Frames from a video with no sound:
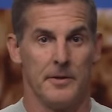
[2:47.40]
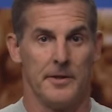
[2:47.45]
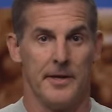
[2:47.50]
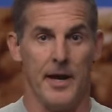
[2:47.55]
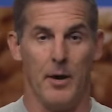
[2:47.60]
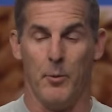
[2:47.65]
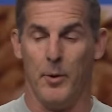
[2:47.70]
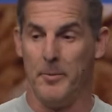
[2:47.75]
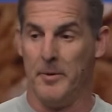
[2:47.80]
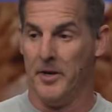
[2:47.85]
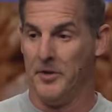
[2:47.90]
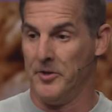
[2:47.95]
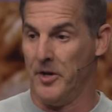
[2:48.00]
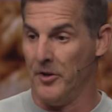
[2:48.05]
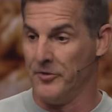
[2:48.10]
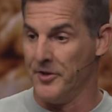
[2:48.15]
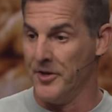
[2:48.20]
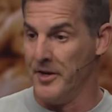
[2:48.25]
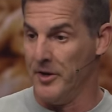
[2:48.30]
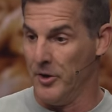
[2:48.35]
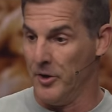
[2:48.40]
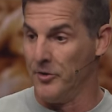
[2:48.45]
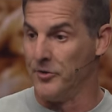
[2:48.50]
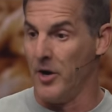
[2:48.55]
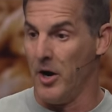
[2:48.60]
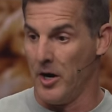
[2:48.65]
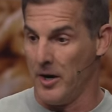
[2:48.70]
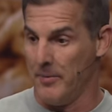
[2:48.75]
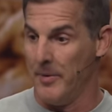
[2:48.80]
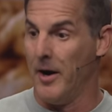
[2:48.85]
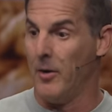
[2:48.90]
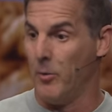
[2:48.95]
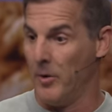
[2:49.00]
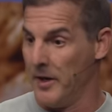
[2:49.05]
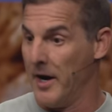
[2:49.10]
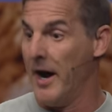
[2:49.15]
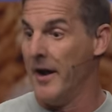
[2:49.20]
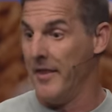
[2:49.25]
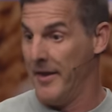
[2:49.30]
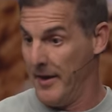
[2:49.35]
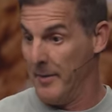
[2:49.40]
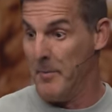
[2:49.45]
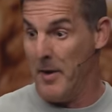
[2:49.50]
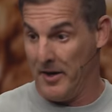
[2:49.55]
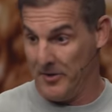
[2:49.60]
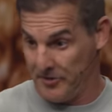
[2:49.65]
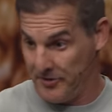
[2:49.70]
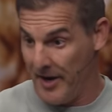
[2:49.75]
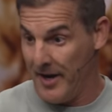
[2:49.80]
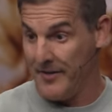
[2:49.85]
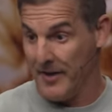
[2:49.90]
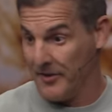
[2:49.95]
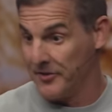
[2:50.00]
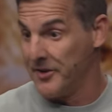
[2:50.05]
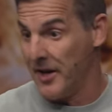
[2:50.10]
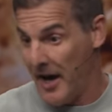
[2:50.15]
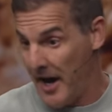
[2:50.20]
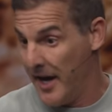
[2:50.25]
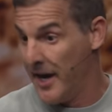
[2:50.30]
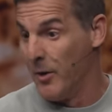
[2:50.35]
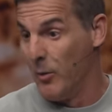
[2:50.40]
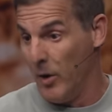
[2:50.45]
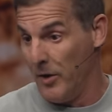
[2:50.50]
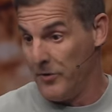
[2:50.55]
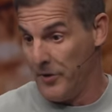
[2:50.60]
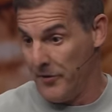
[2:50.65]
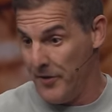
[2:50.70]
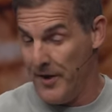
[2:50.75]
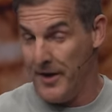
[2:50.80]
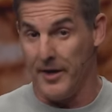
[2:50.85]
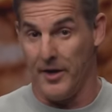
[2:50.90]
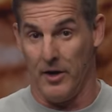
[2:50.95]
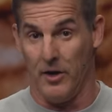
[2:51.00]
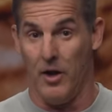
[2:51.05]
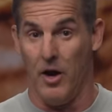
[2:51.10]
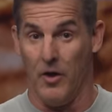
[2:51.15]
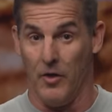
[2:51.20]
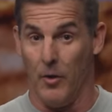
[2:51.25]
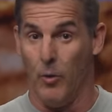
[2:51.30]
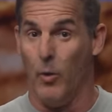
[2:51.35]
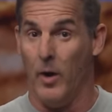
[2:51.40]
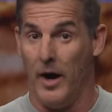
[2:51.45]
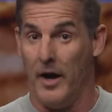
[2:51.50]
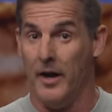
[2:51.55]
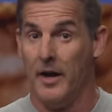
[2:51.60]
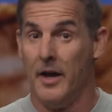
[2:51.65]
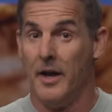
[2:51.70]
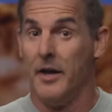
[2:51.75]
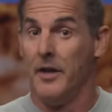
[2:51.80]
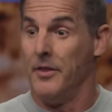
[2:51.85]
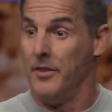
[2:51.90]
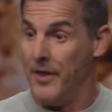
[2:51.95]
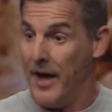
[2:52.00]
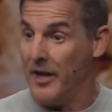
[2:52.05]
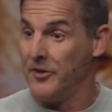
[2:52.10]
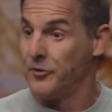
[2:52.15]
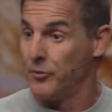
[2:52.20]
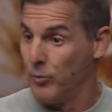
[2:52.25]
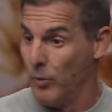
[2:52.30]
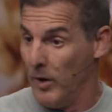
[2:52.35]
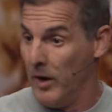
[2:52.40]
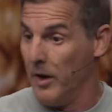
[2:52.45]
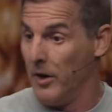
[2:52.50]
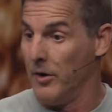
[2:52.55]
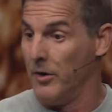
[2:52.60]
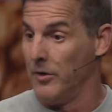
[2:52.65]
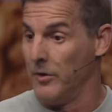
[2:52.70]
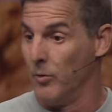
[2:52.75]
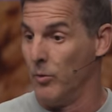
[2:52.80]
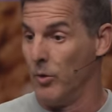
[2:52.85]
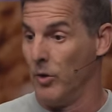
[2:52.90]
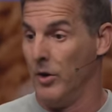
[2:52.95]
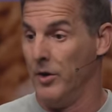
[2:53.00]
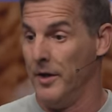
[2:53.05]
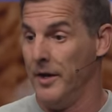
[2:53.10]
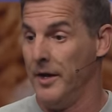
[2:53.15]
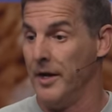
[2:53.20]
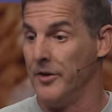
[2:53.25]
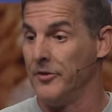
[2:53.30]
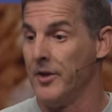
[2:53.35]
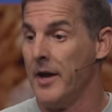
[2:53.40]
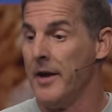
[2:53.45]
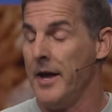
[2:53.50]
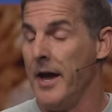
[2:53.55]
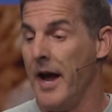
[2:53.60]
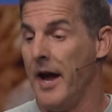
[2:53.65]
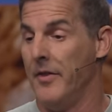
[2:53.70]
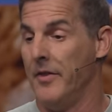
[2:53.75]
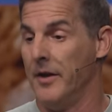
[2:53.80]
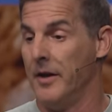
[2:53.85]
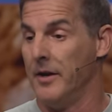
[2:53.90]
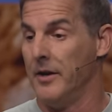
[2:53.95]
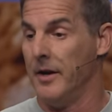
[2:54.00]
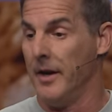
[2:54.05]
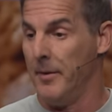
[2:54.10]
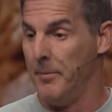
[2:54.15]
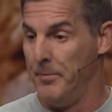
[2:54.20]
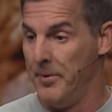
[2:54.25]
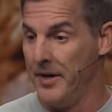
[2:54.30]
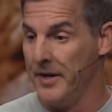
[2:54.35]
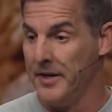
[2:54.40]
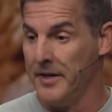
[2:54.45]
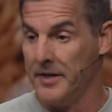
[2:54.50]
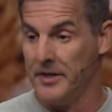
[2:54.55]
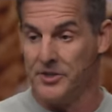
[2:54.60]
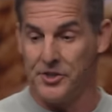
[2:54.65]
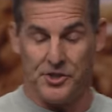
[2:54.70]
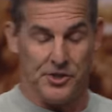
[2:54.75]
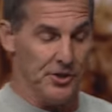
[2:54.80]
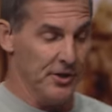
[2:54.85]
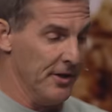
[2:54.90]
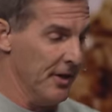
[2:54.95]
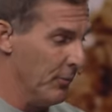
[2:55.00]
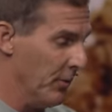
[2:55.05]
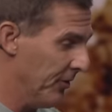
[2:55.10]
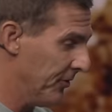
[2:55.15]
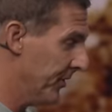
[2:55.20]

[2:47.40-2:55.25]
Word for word: Can we be adults in here and talk about what kind they might say? That's kind of what they're thinking along the way. That's where the world is. And then a big issue that we